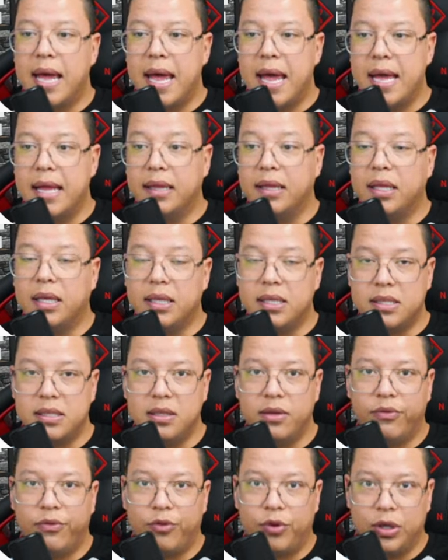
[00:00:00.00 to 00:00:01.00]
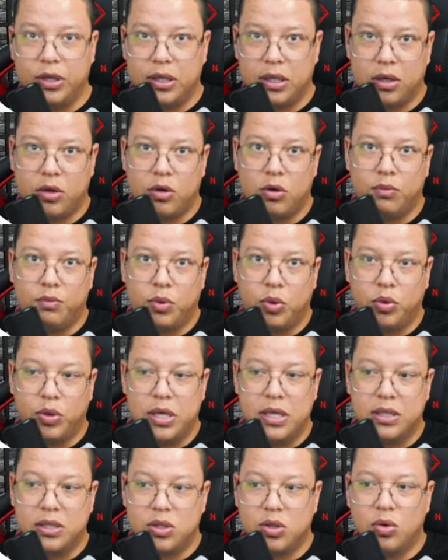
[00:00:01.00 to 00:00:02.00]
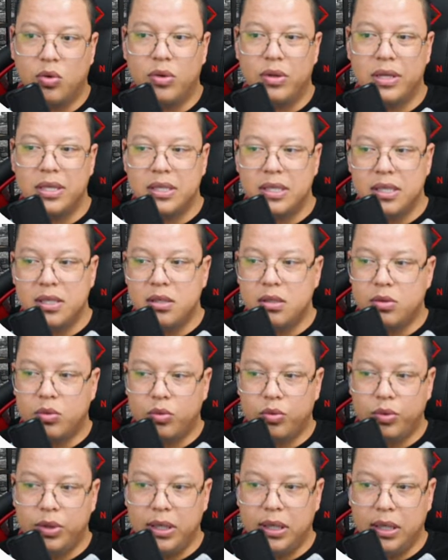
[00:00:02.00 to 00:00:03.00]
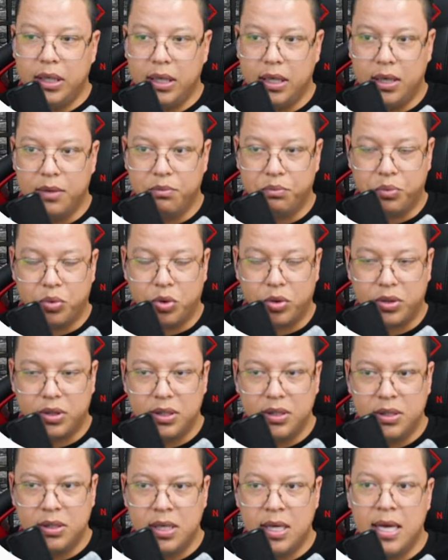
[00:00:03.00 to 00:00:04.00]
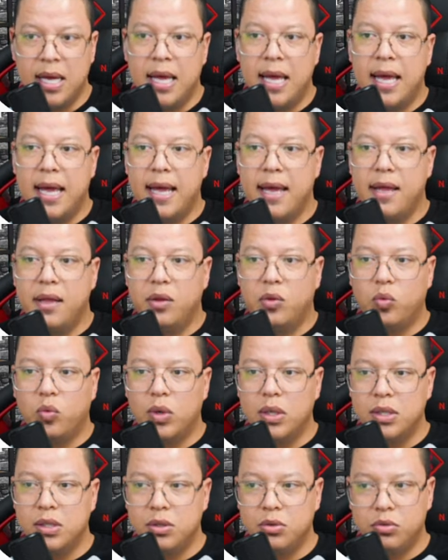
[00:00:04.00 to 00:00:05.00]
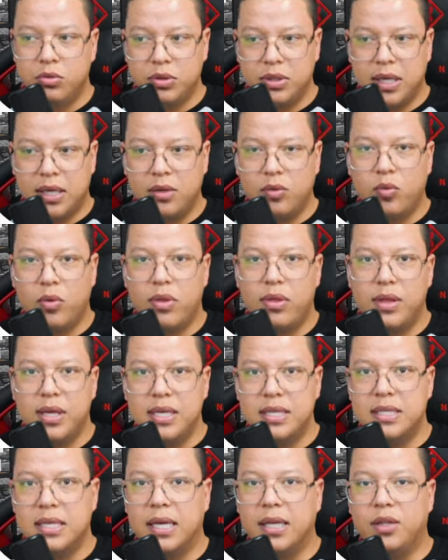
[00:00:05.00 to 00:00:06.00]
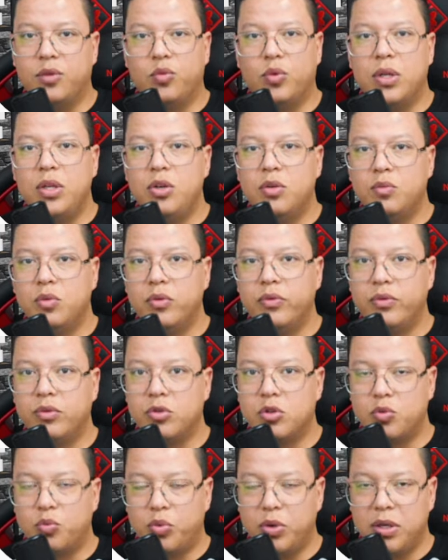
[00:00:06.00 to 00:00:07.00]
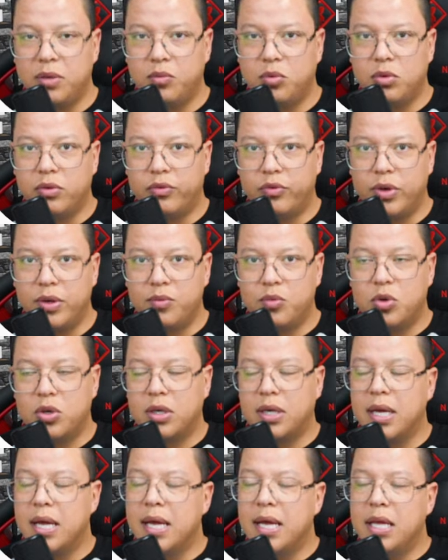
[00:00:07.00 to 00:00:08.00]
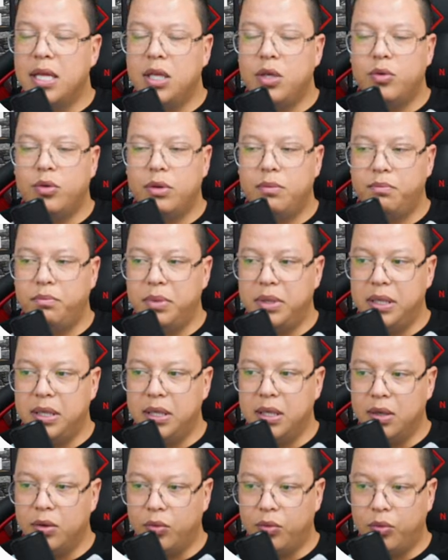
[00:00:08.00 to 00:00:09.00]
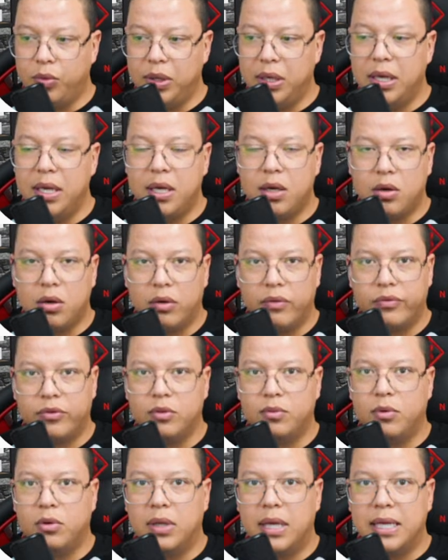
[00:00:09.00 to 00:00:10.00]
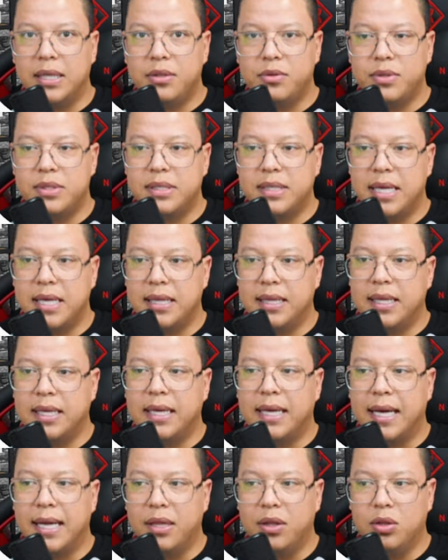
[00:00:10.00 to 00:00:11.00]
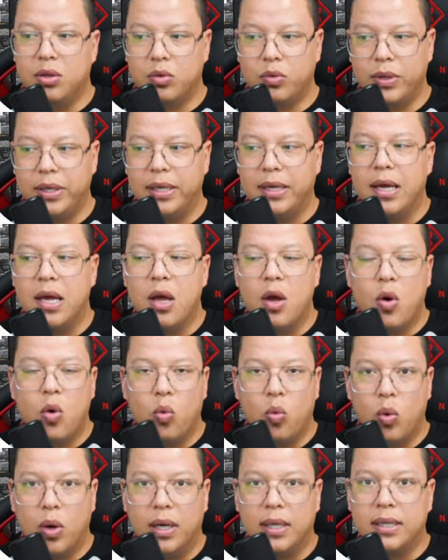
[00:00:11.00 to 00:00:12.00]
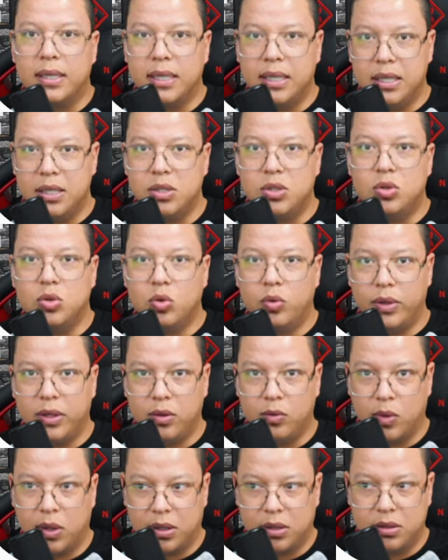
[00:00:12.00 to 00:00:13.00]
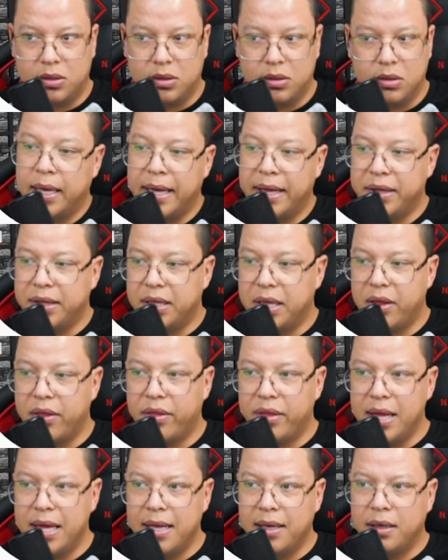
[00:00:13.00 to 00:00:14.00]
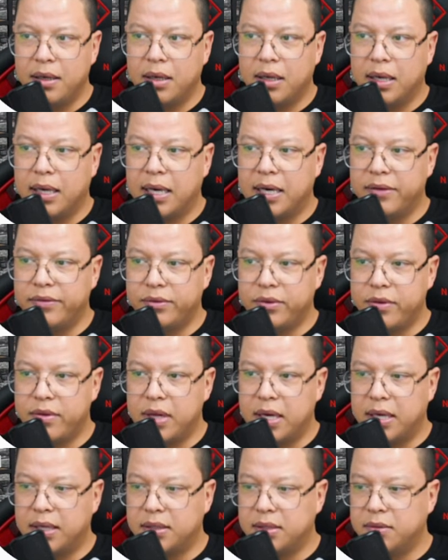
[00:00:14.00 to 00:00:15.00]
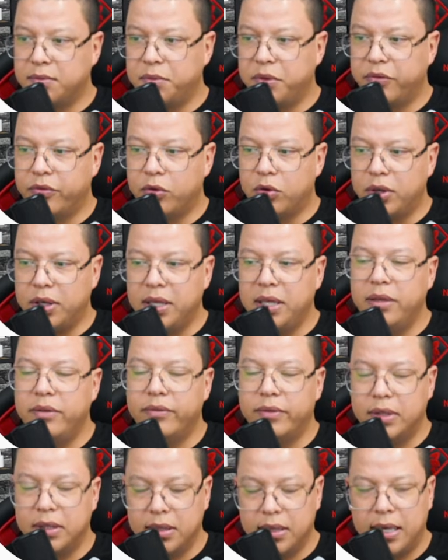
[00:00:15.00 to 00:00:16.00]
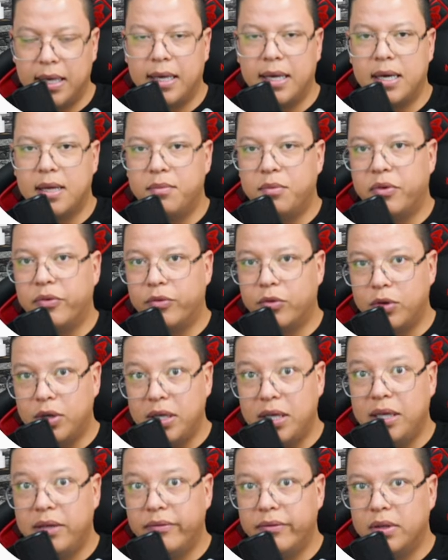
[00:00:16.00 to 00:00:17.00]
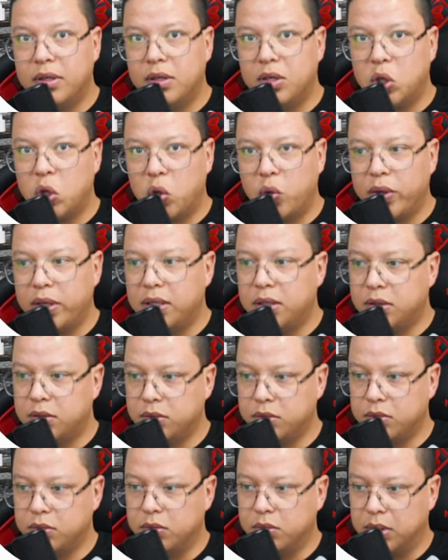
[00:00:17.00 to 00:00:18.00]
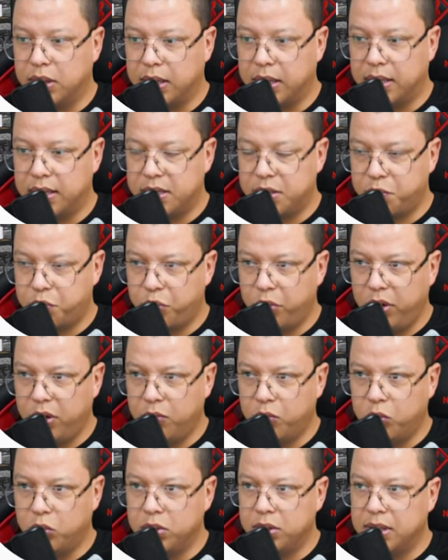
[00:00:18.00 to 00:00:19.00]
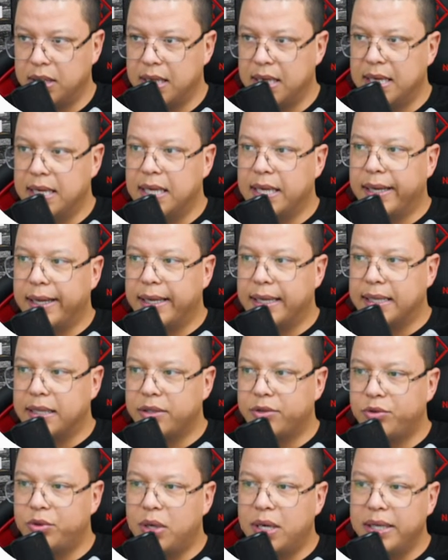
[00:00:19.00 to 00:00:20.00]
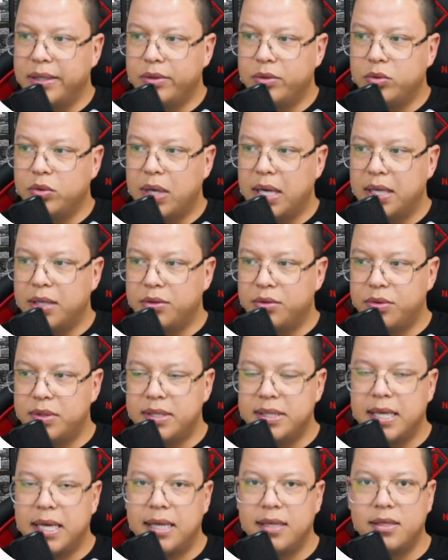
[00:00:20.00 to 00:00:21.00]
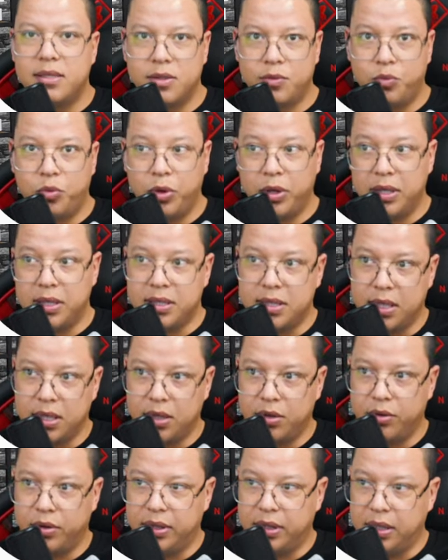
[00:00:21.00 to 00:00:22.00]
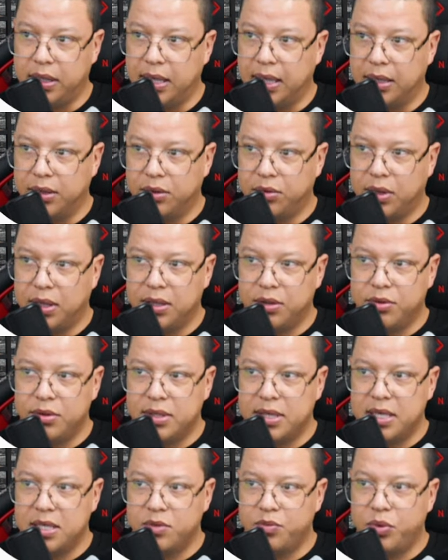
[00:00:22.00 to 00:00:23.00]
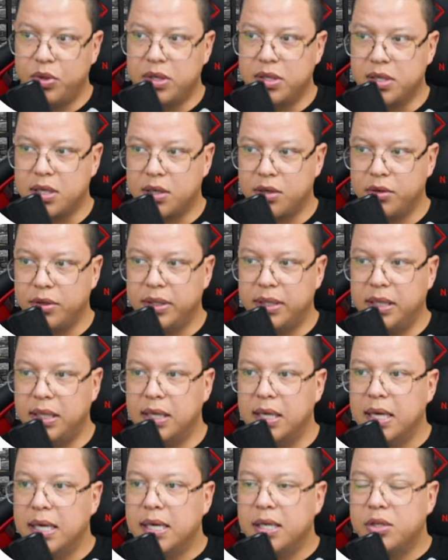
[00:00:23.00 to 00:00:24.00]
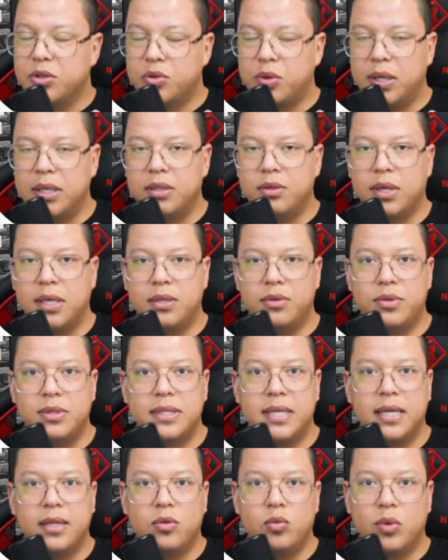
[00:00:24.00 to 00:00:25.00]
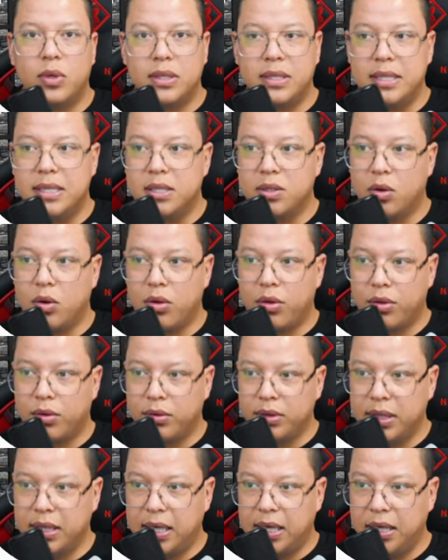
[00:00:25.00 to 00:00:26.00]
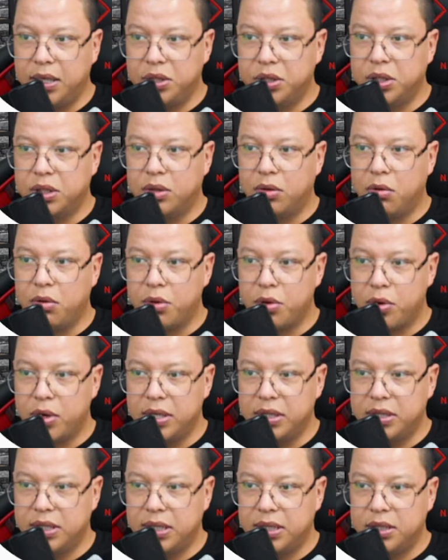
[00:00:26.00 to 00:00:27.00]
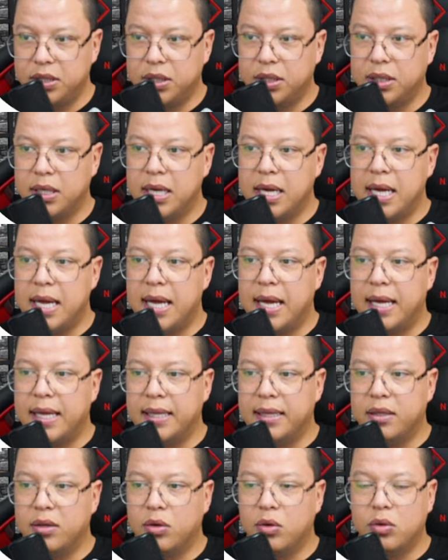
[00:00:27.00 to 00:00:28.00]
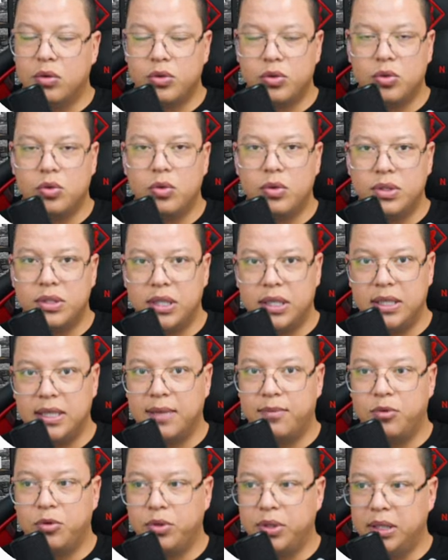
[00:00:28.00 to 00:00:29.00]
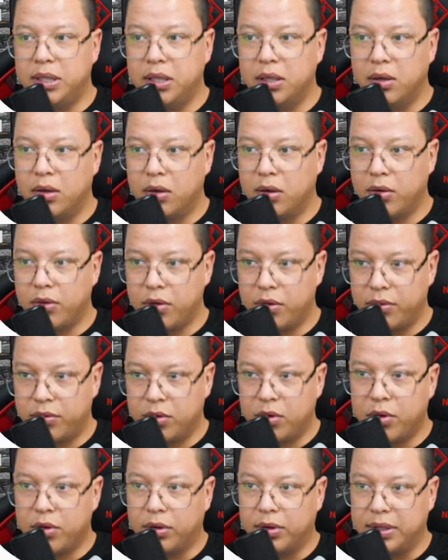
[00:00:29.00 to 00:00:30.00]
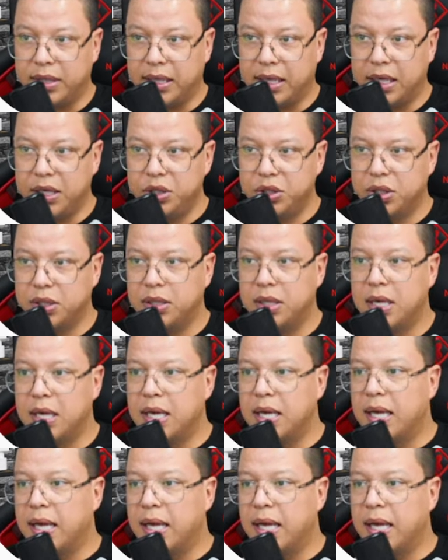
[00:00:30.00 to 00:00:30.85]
and its different components. So this is really important. And once you're done with this, and when you move to Spring Boot framework, you will be really comfortable understanding and knowing what is doing what. And then after that, before even going to Spring Boot, try to understand Spring Security. And to understand Spring Security, try to understand what is authentication, authorization, and also JWT authentication.